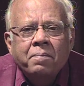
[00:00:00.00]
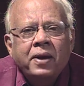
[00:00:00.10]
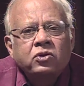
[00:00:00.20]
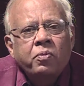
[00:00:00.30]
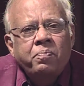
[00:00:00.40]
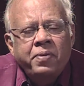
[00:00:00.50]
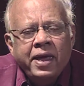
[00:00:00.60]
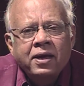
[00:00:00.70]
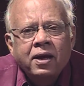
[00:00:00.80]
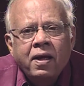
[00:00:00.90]
but to
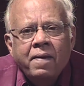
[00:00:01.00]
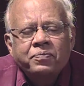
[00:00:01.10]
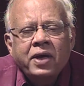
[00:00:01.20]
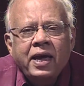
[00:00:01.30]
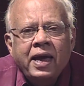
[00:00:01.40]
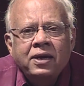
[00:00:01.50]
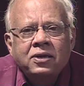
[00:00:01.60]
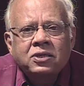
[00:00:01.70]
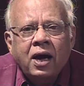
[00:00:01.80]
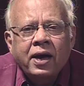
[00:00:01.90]
bring the
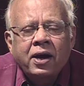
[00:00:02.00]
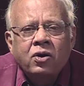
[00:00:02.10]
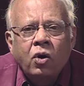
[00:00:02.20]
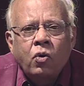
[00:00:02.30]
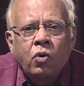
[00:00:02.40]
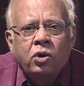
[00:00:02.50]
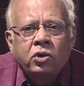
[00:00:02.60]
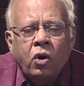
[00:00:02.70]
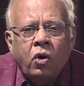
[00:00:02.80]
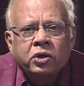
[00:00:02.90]
entire
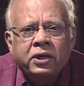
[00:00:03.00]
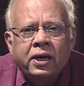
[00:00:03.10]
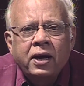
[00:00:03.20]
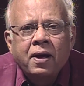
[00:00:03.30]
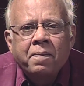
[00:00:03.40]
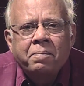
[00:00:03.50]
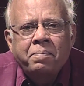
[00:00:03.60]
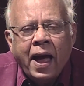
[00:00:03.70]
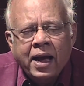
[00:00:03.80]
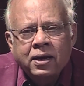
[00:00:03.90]
old order
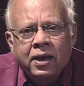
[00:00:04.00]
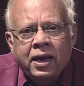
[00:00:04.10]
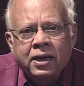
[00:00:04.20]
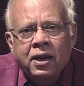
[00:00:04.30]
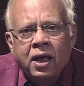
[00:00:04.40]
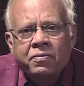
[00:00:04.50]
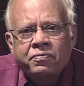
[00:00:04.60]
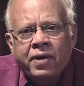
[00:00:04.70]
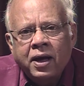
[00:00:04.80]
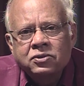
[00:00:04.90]
back in
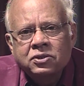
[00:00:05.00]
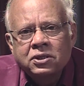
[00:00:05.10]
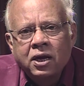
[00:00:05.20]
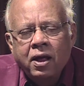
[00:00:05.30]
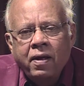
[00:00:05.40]
France.